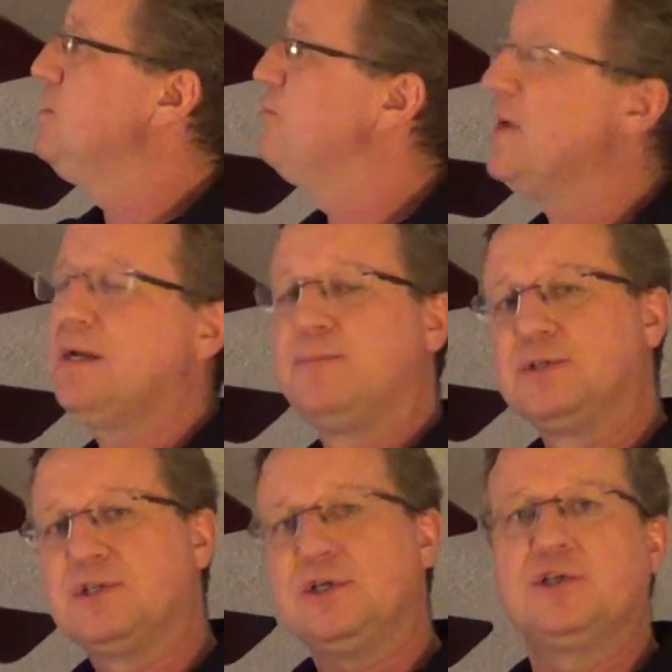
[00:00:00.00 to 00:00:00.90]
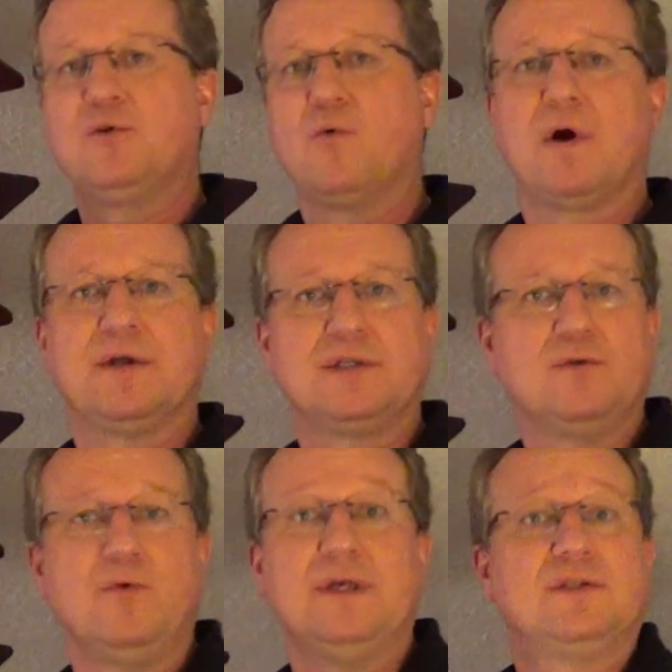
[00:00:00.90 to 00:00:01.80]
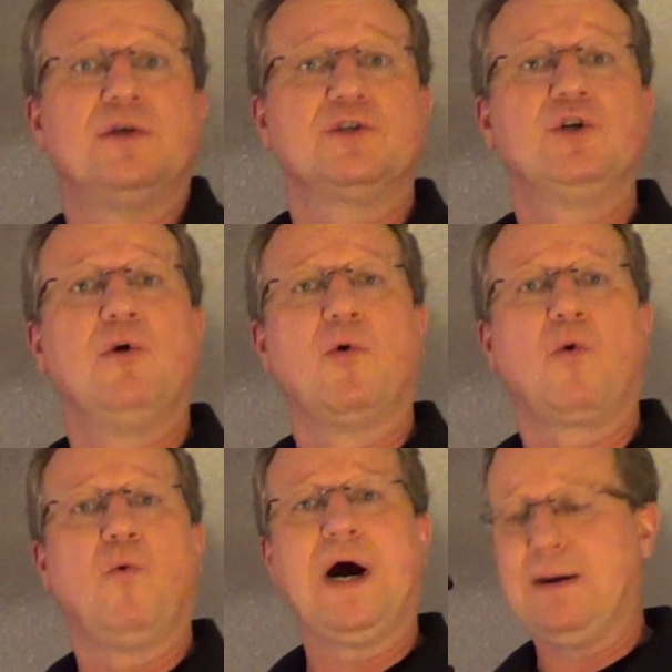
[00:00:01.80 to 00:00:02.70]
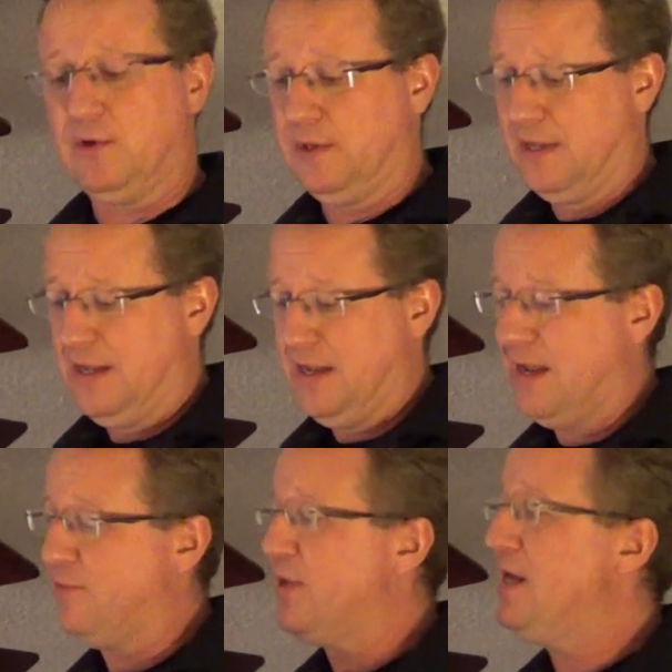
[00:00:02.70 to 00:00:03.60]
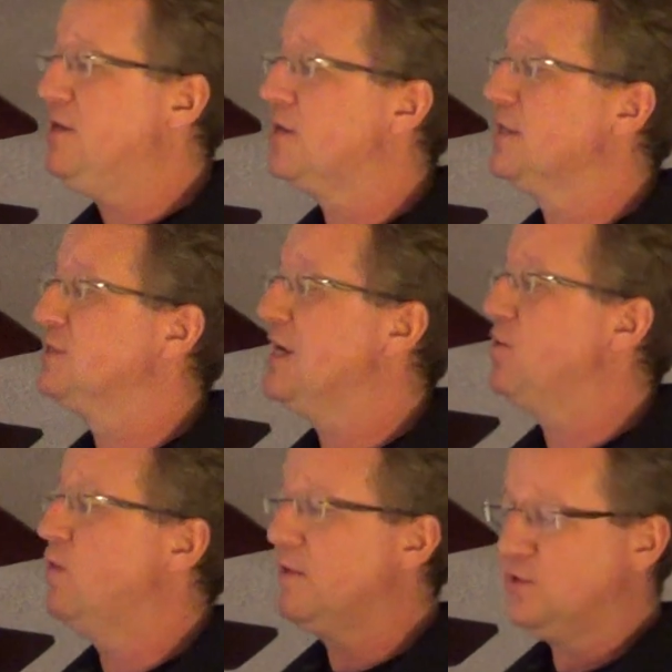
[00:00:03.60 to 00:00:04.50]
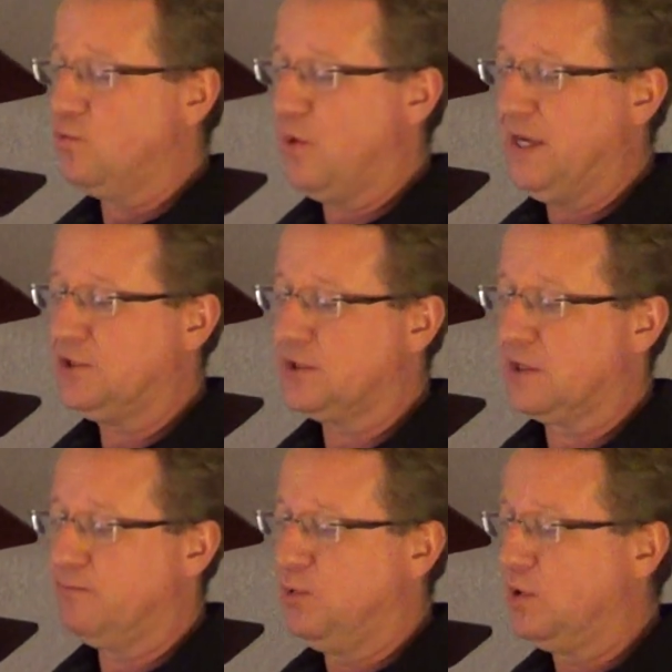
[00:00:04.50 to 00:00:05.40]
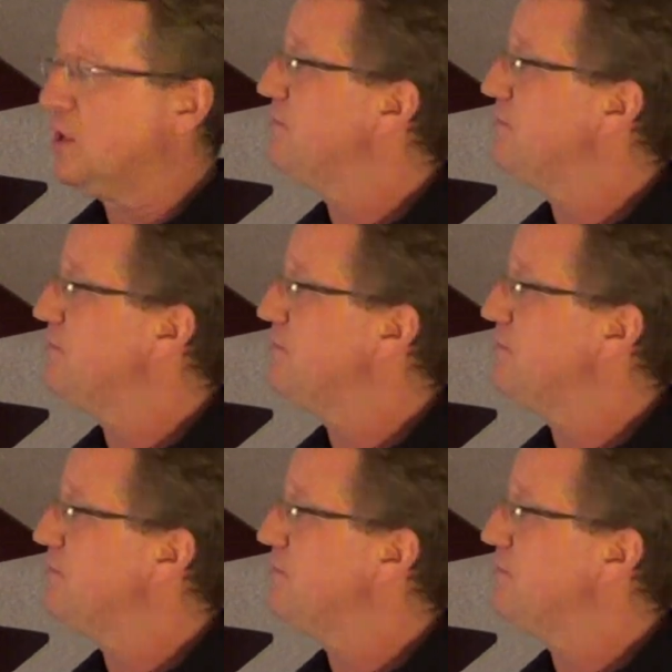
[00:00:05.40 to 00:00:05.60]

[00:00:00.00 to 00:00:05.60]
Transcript: you find a position where it, it there's no more wobble. And then you're going to take one of these weights, you're going to pull